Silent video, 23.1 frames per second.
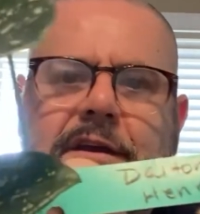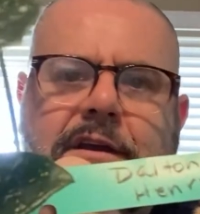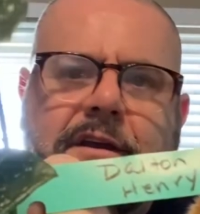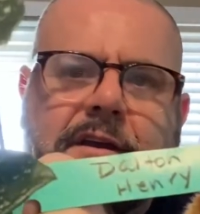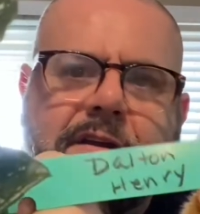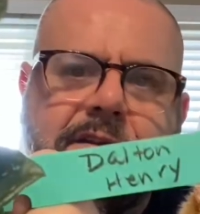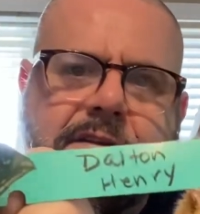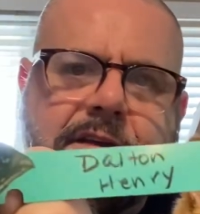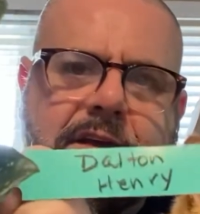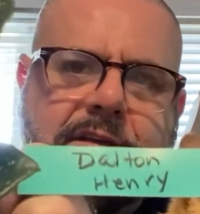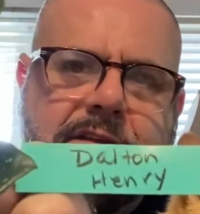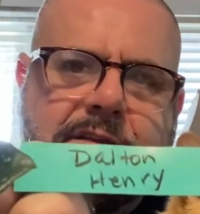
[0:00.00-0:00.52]

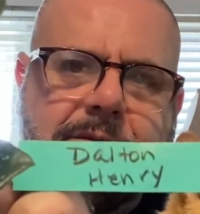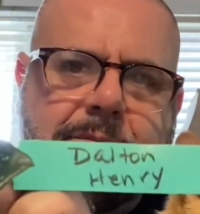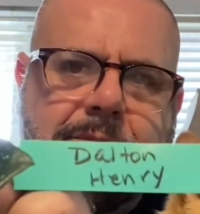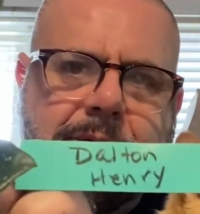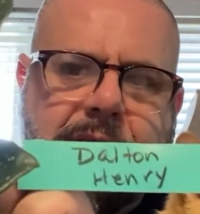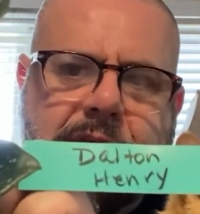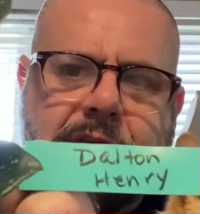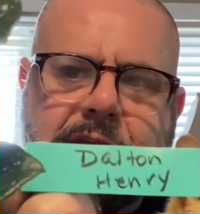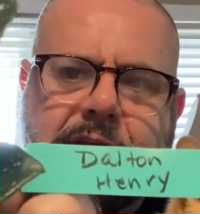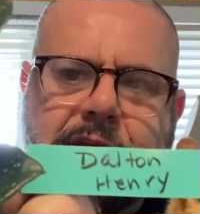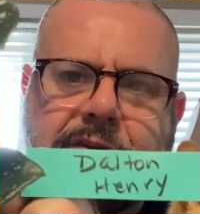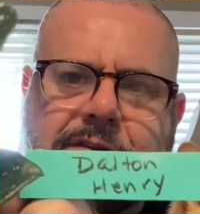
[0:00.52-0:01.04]
tend to be
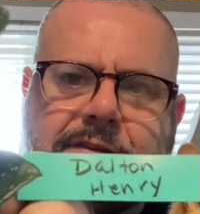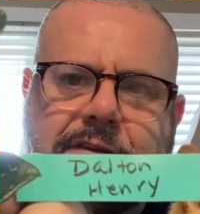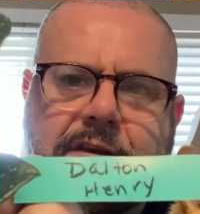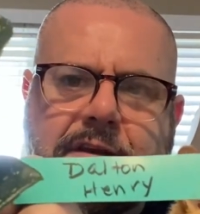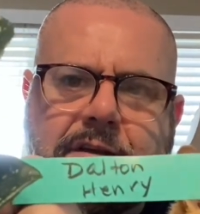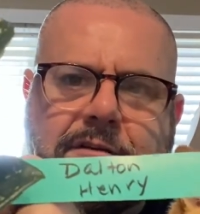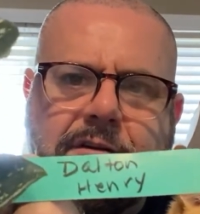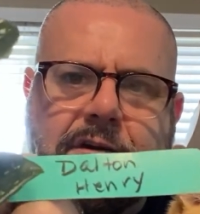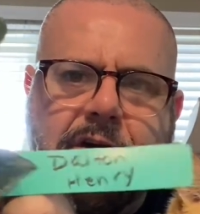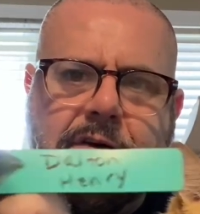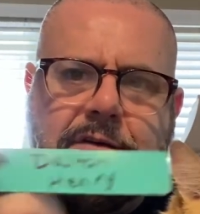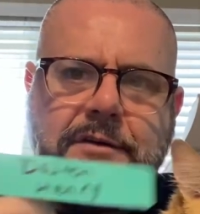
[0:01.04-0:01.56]
easy
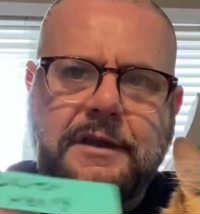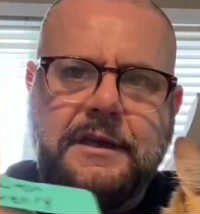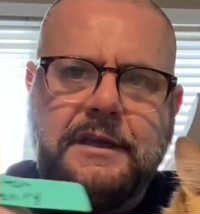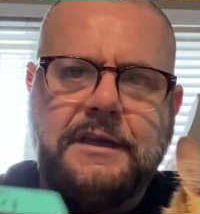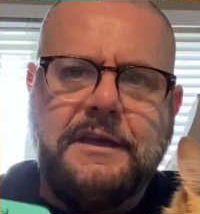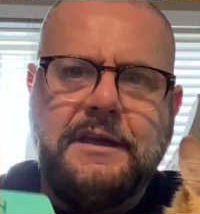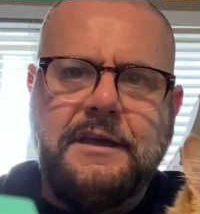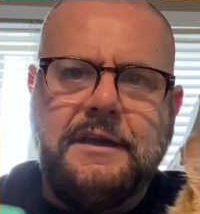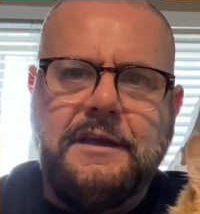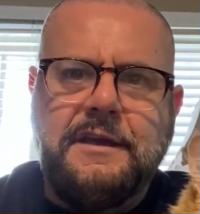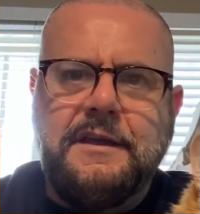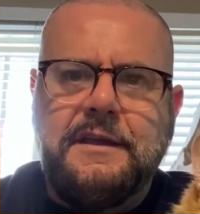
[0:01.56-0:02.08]

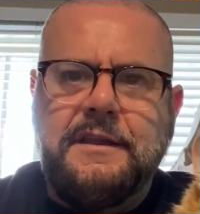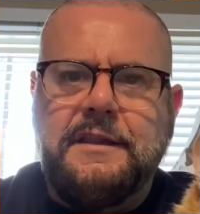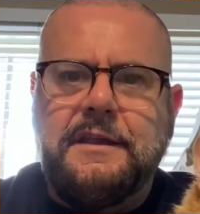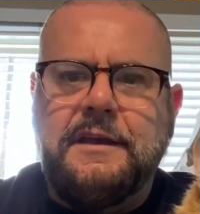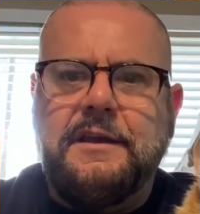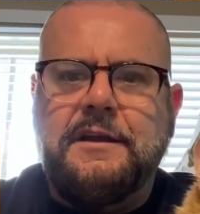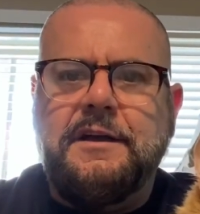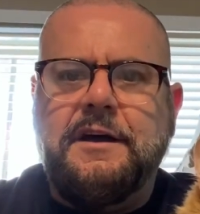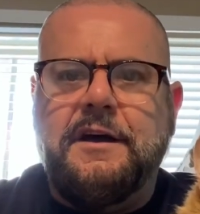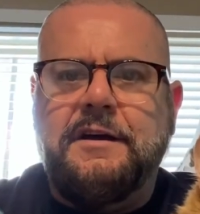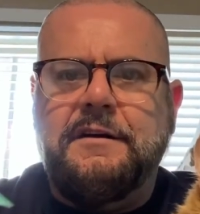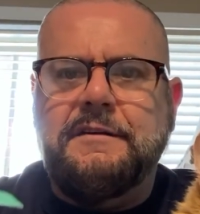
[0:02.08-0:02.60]
growing. They
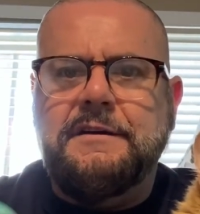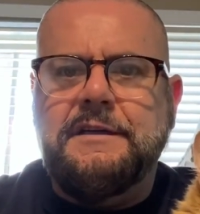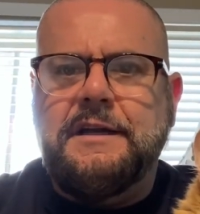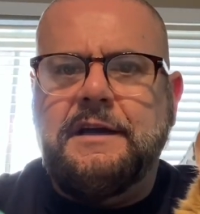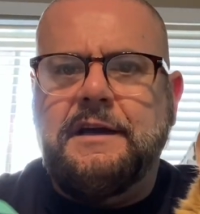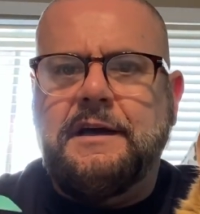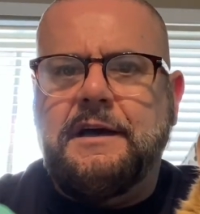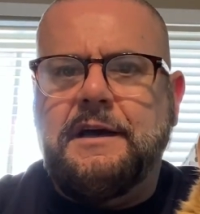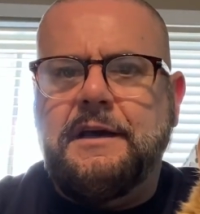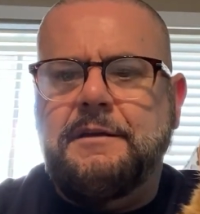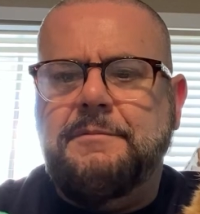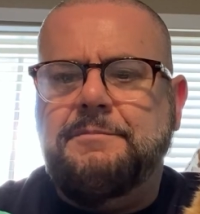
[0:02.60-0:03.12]
call it
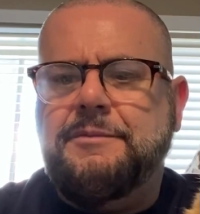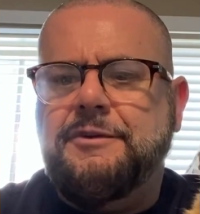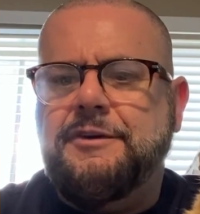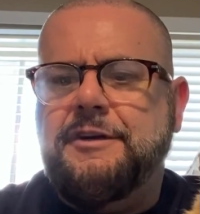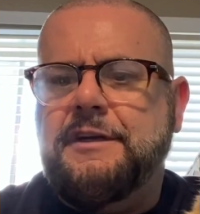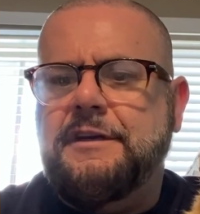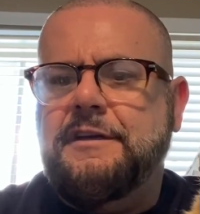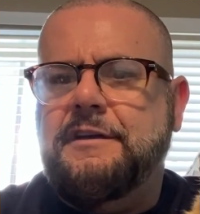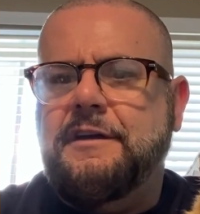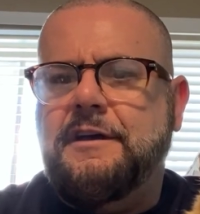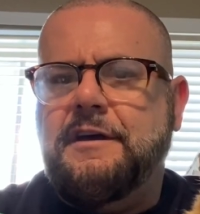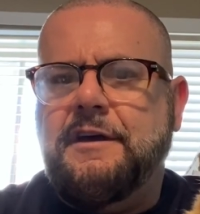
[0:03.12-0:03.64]

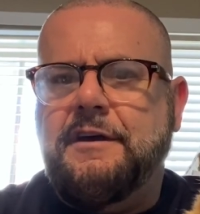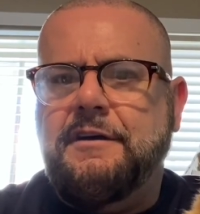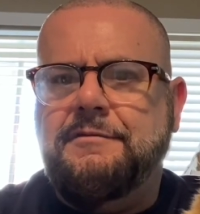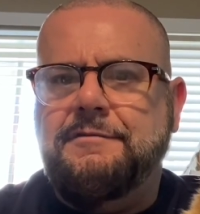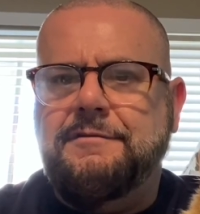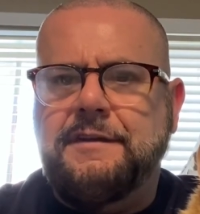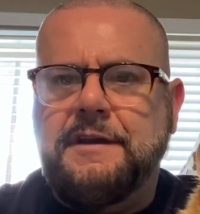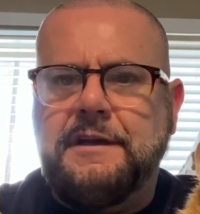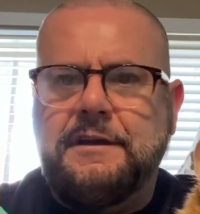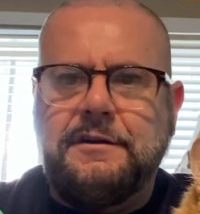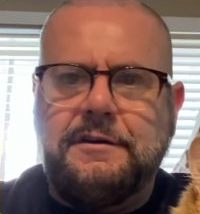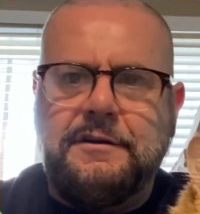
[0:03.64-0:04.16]
hybrid
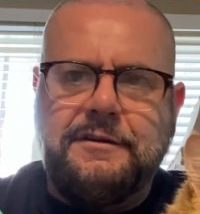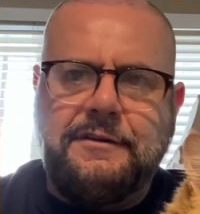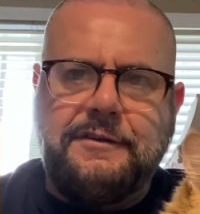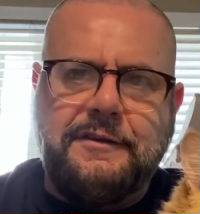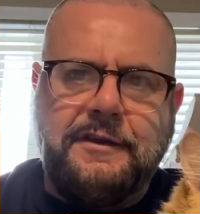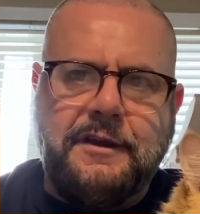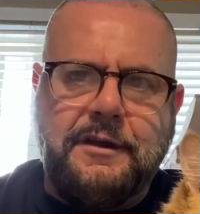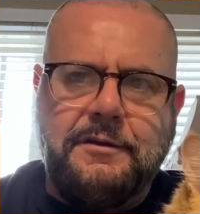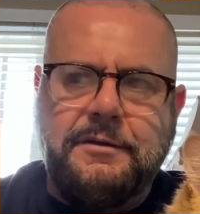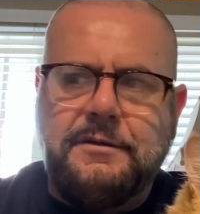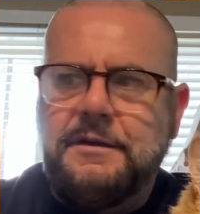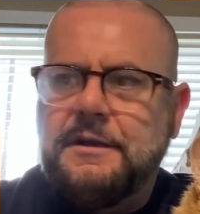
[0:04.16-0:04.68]
vigor.
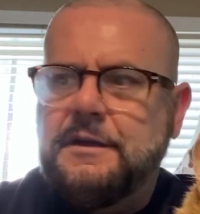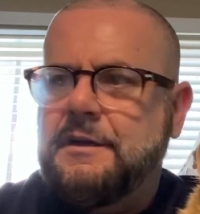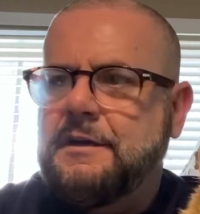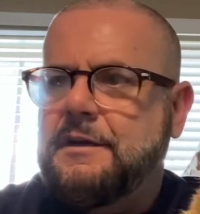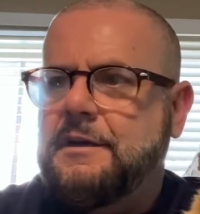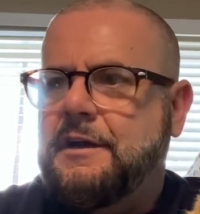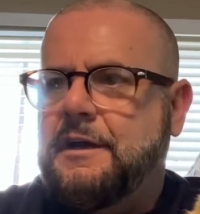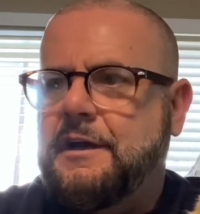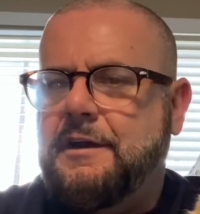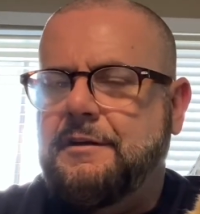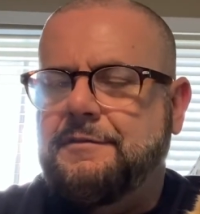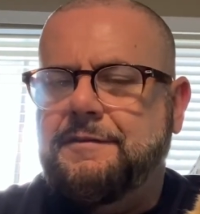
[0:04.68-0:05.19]
So
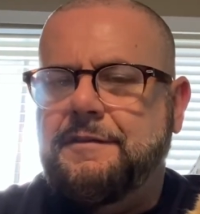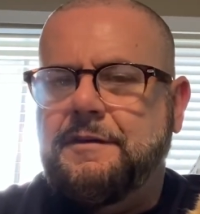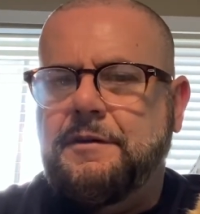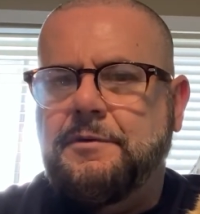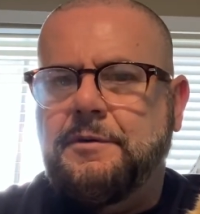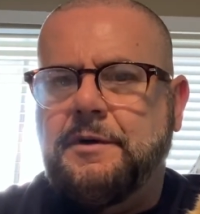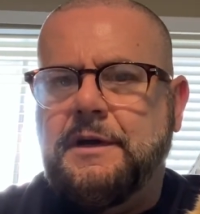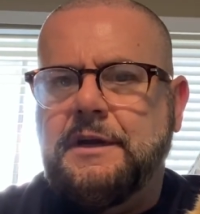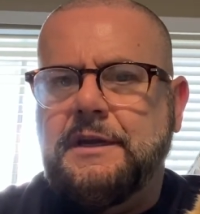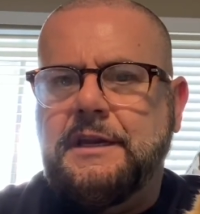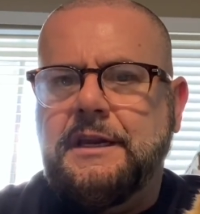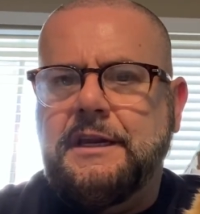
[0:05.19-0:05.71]
if you
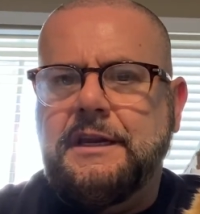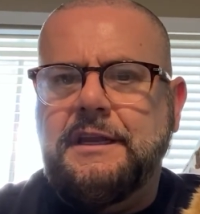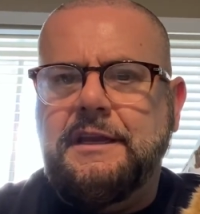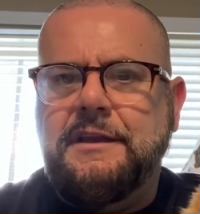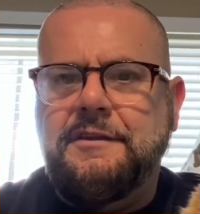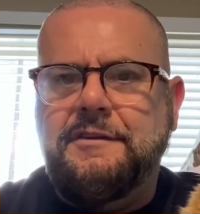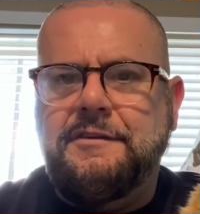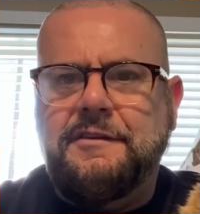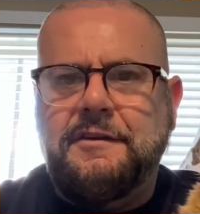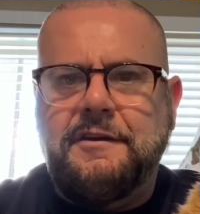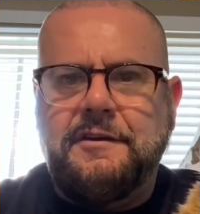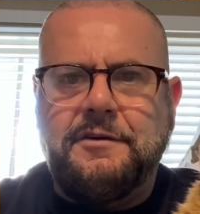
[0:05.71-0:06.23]
want an
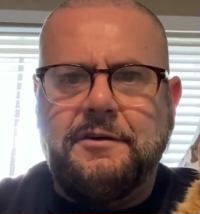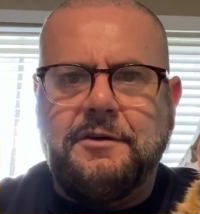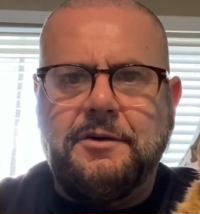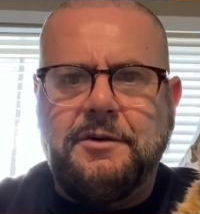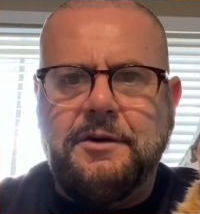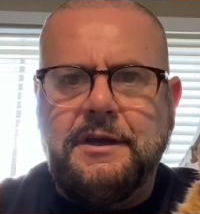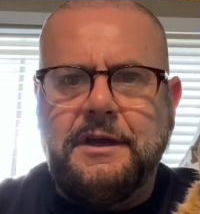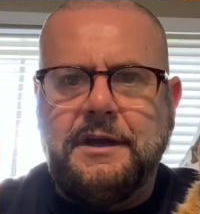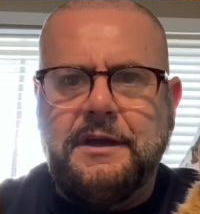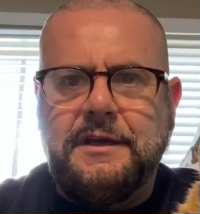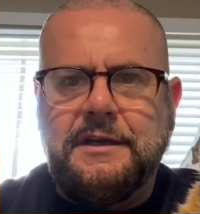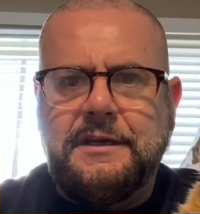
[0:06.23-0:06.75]
easier
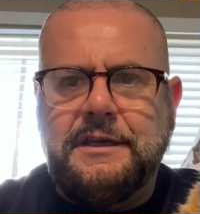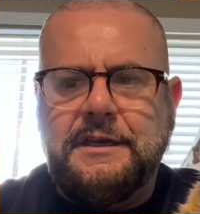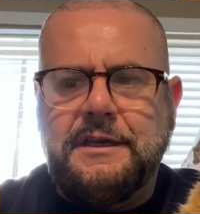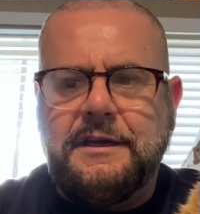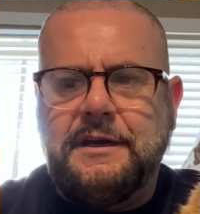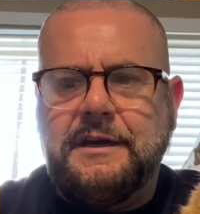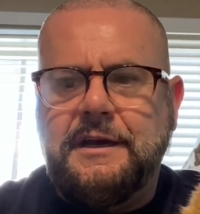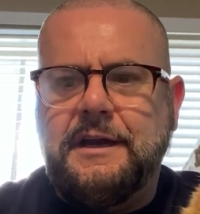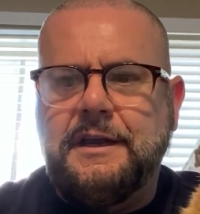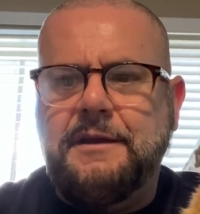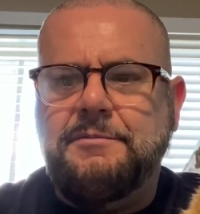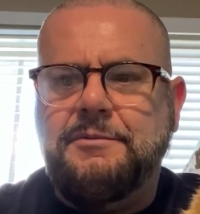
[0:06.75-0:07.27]
Hoya, get
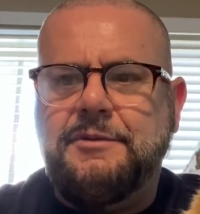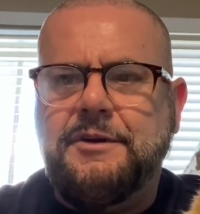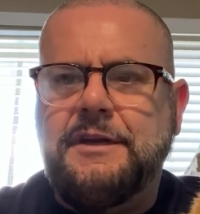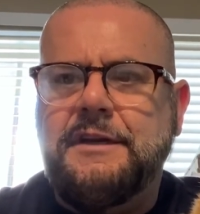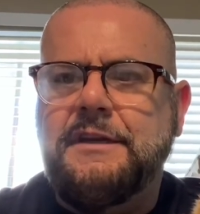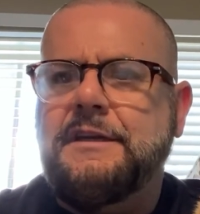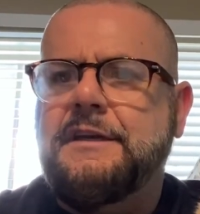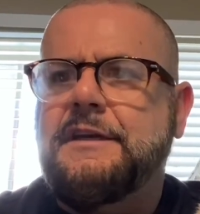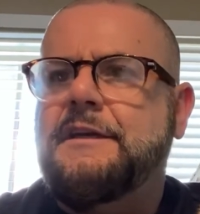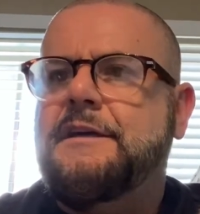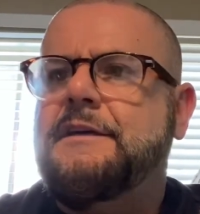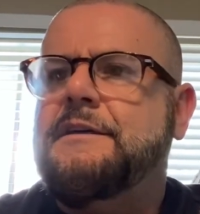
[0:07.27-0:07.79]
a
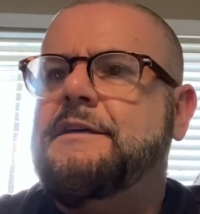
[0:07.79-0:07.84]
hybrid.